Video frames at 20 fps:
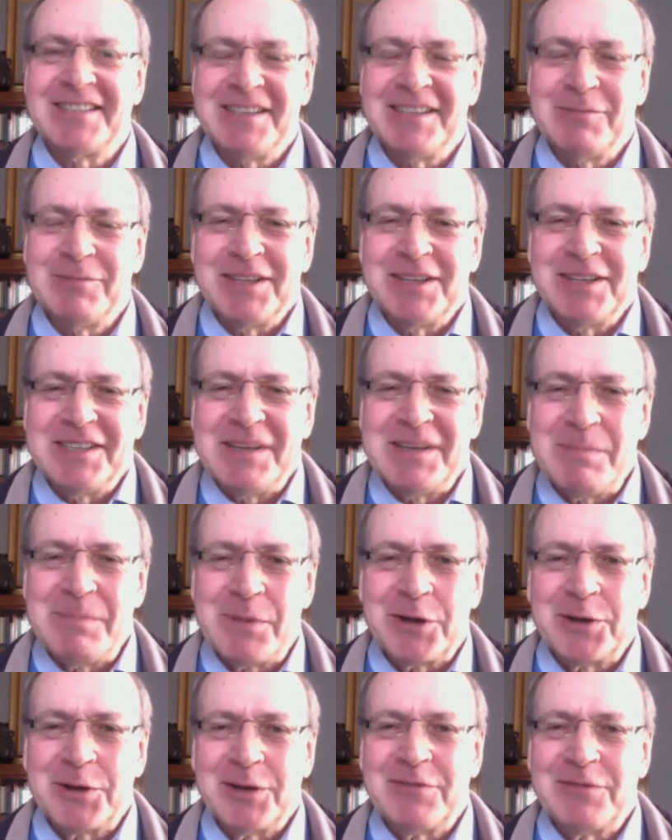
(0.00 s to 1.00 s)
What is
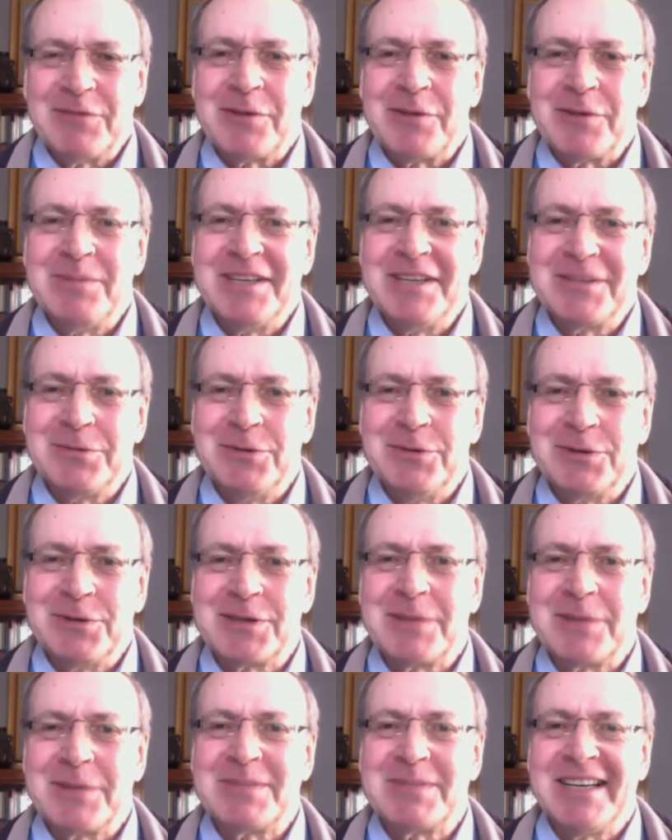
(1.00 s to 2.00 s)
important for me is to do
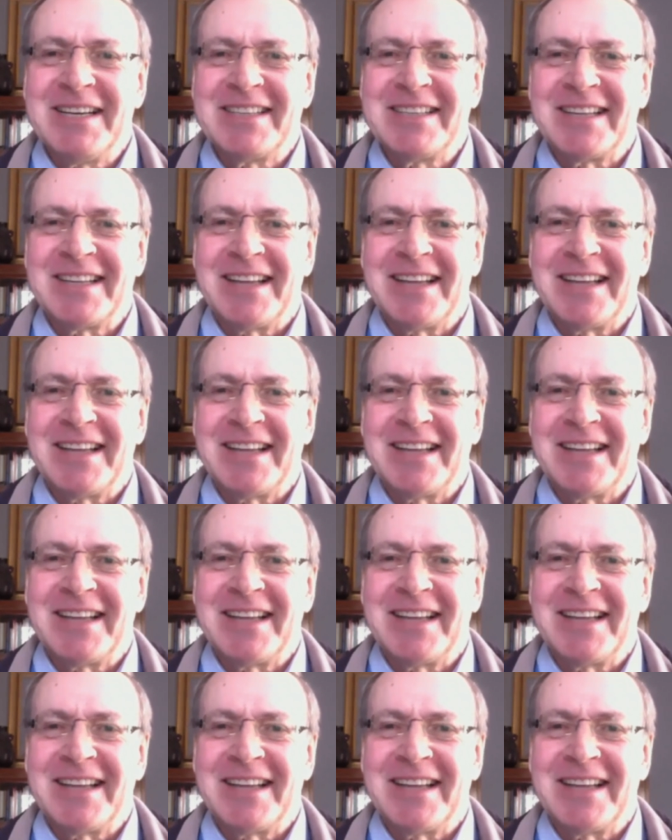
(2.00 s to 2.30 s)
something that